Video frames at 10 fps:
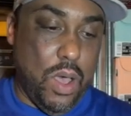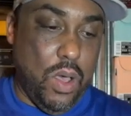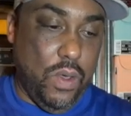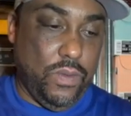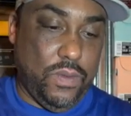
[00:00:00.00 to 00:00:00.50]

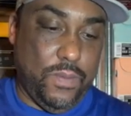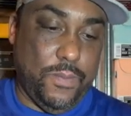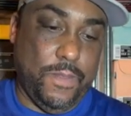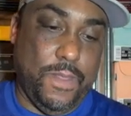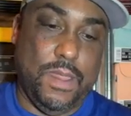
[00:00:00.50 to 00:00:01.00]
balls.
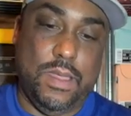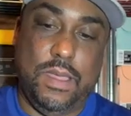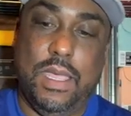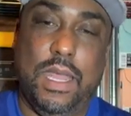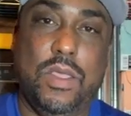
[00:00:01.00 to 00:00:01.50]

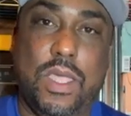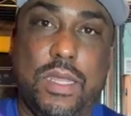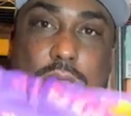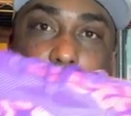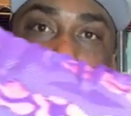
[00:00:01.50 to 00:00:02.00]
Then you
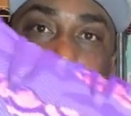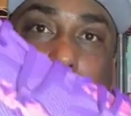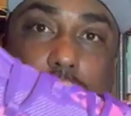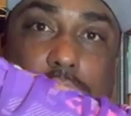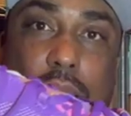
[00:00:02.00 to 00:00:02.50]
get to see the
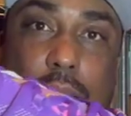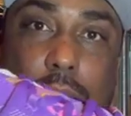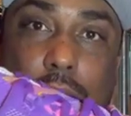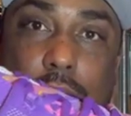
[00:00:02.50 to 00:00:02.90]
low top